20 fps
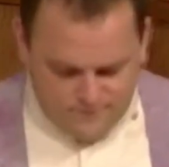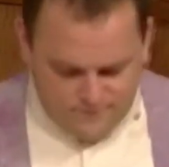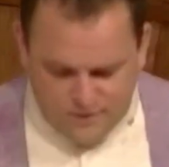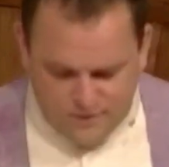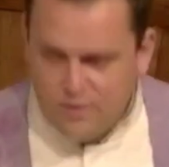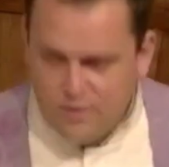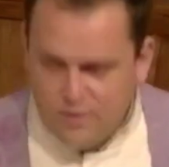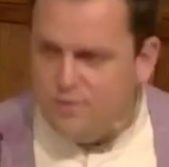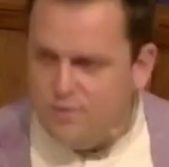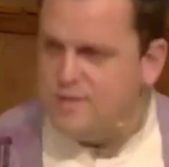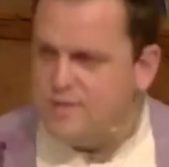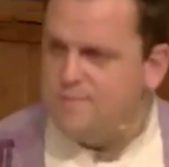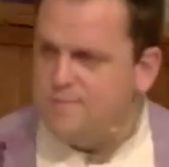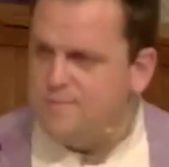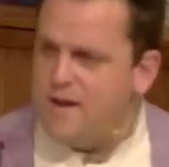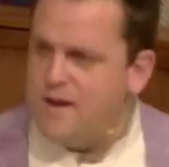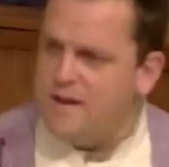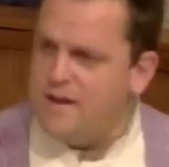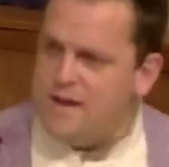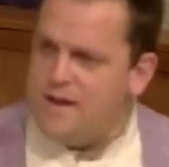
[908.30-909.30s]
Who is
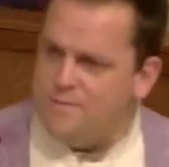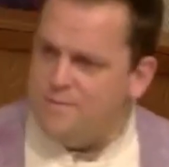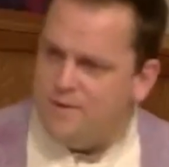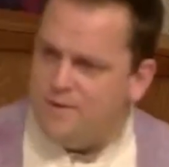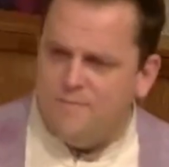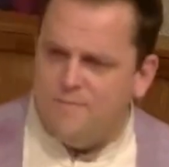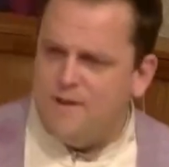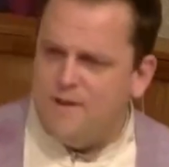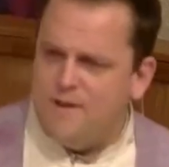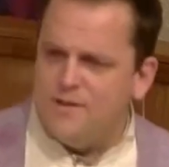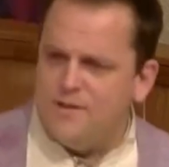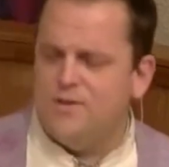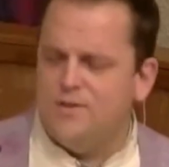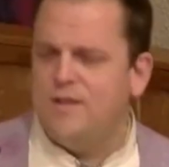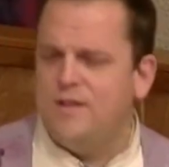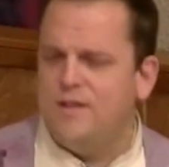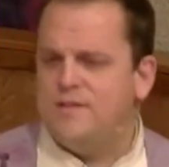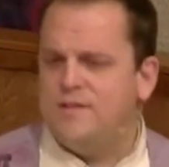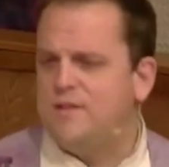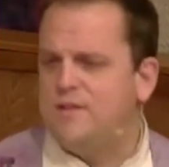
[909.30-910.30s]
my neighbor? I'm not sure
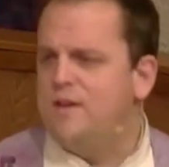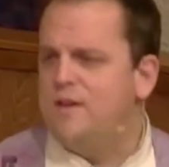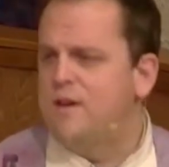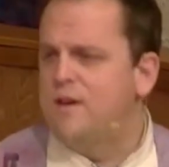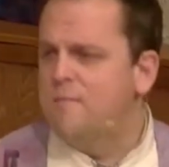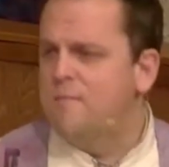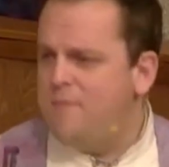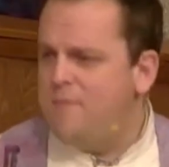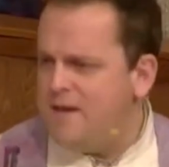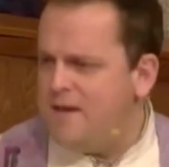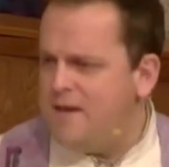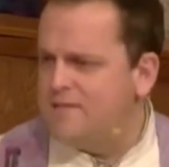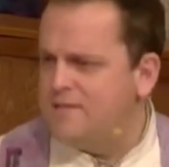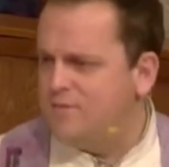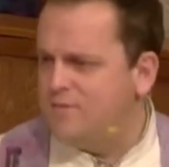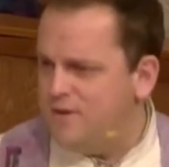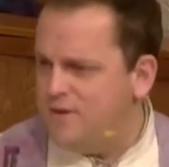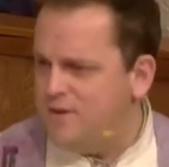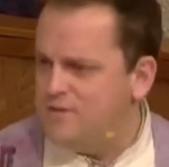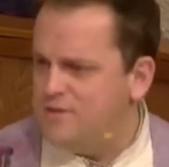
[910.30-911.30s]
that's the best
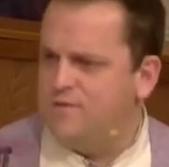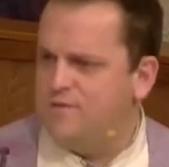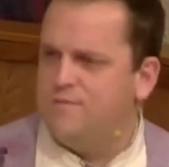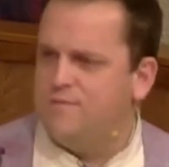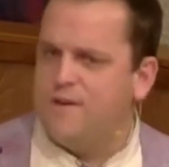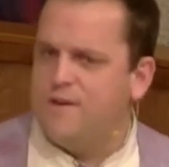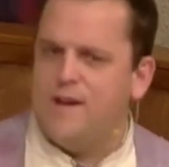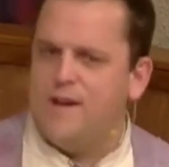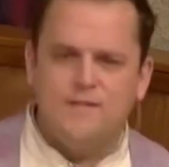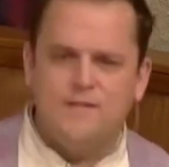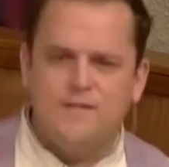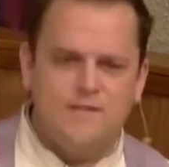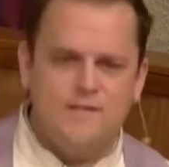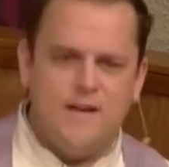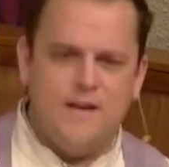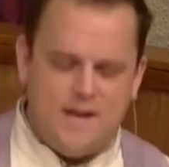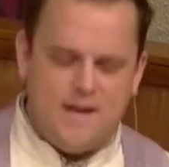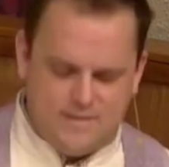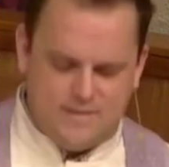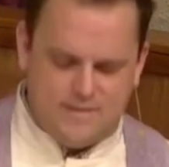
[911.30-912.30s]
question for us
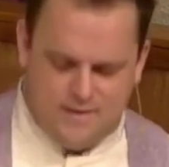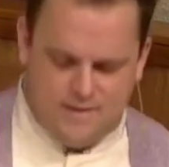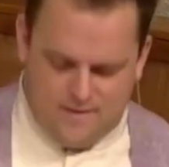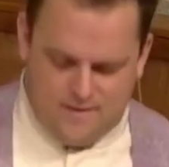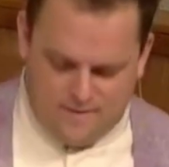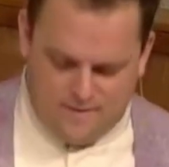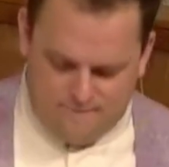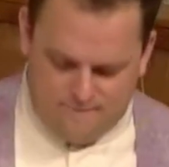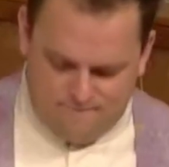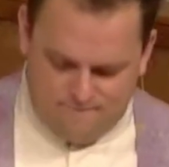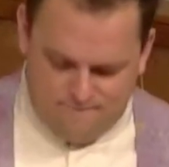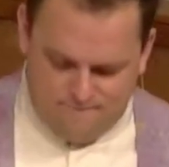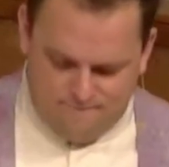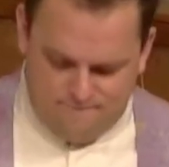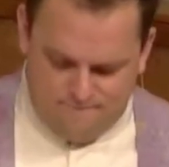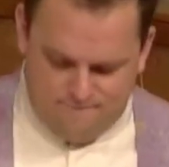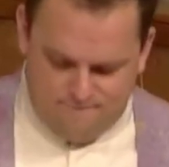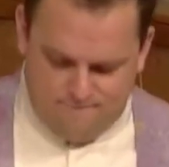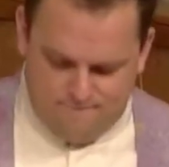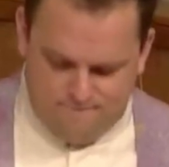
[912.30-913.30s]
to ask here.
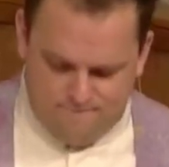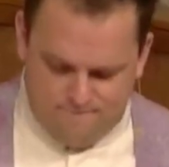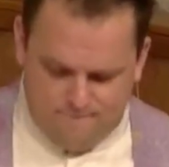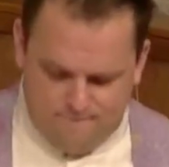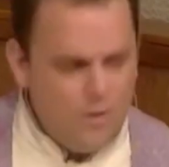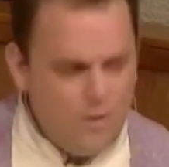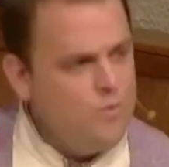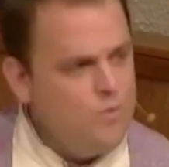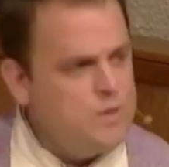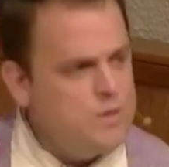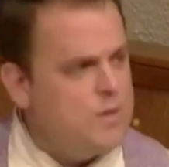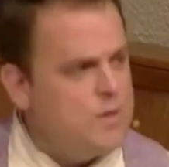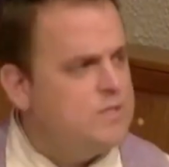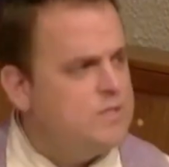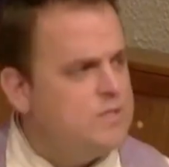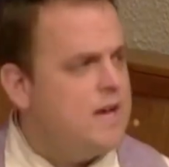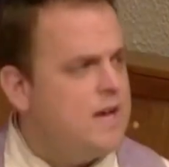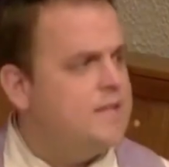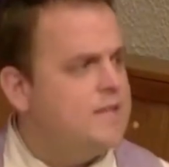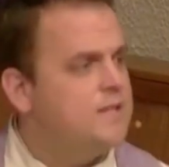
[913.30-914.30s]
Are we supposed
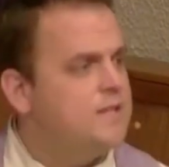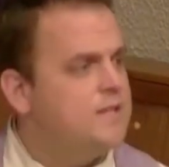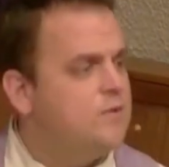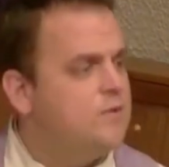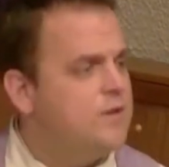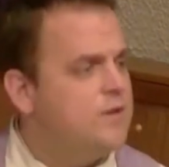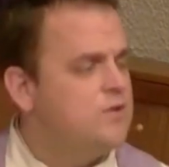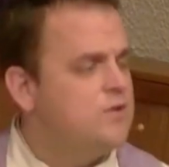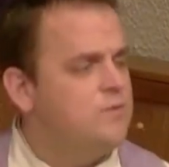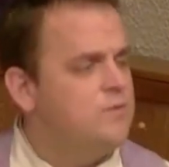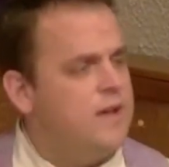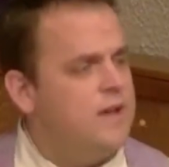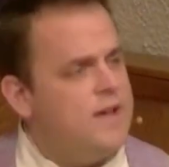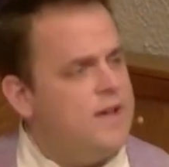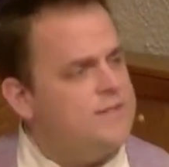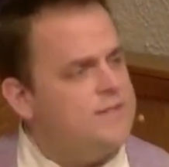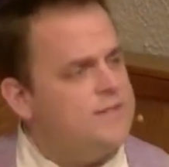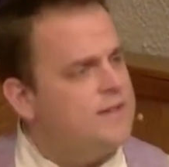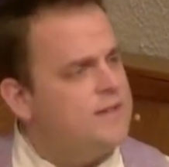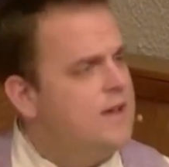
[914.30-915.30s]
to ask the question we
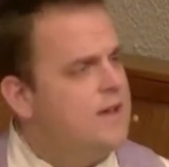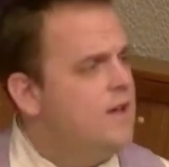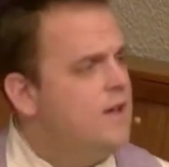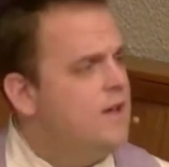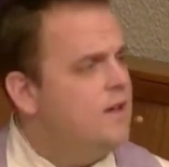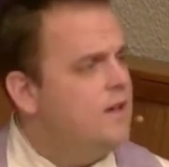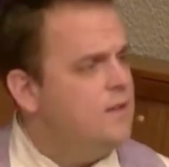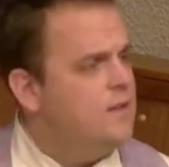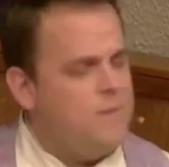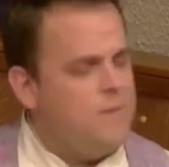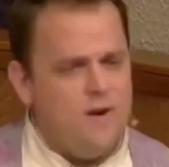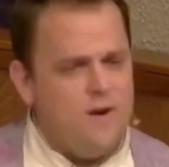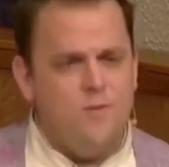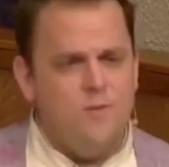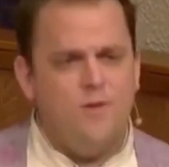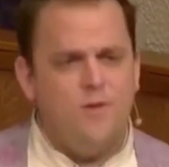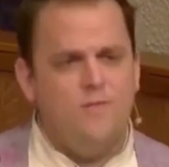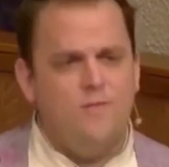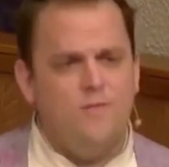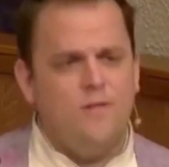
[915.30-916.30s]
asked in the
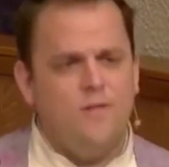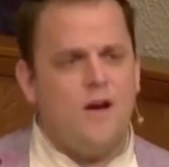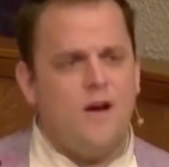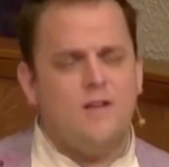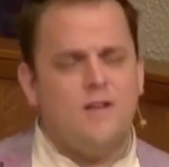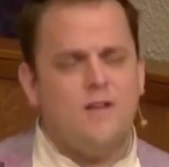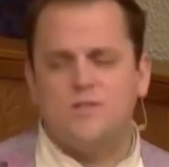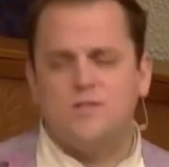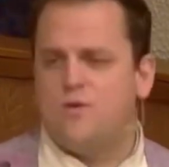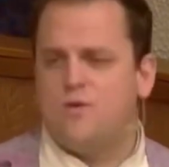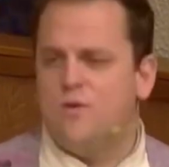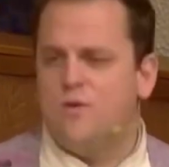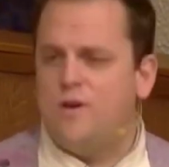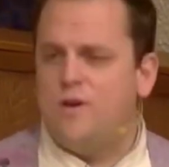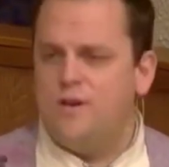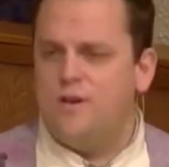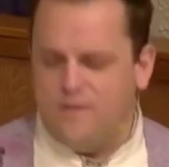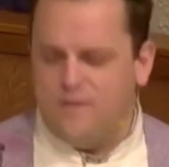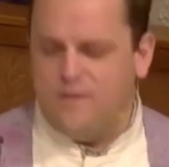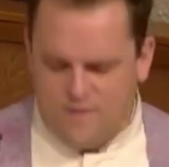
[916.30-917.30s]
parable of the lost
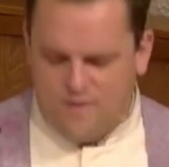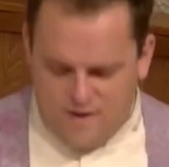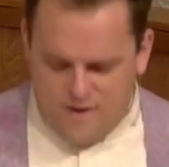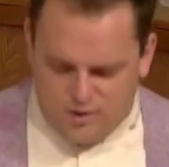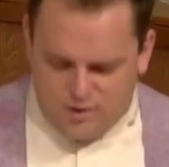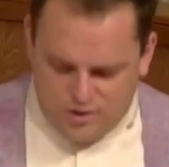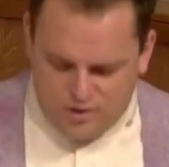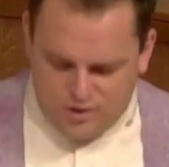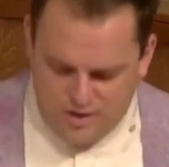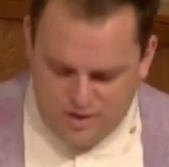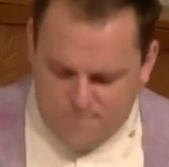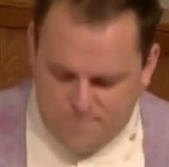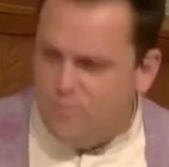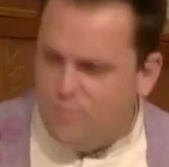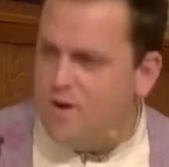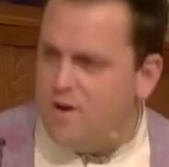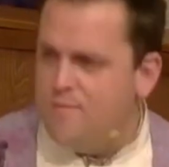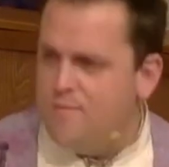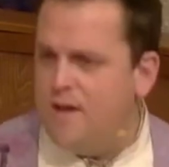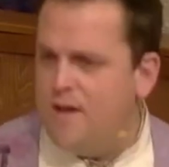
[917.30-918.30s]
coin and the lost sheep?
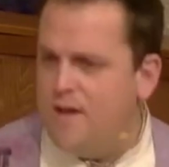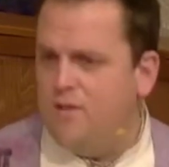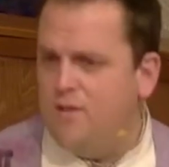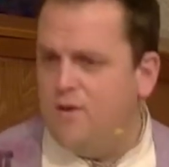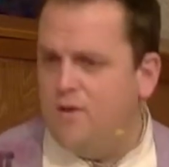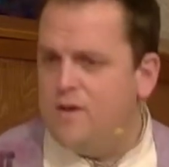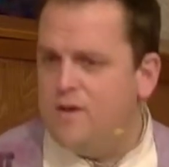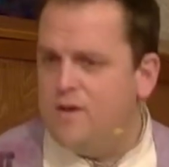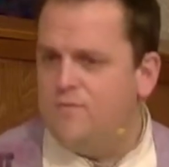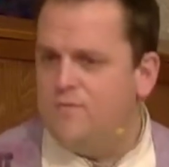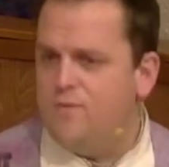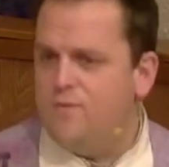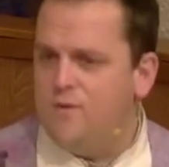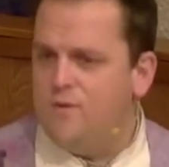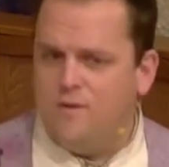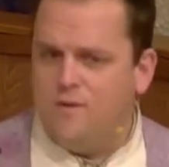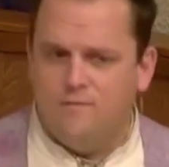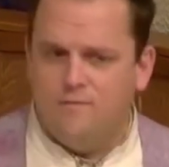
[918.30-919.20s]
What am I looking for?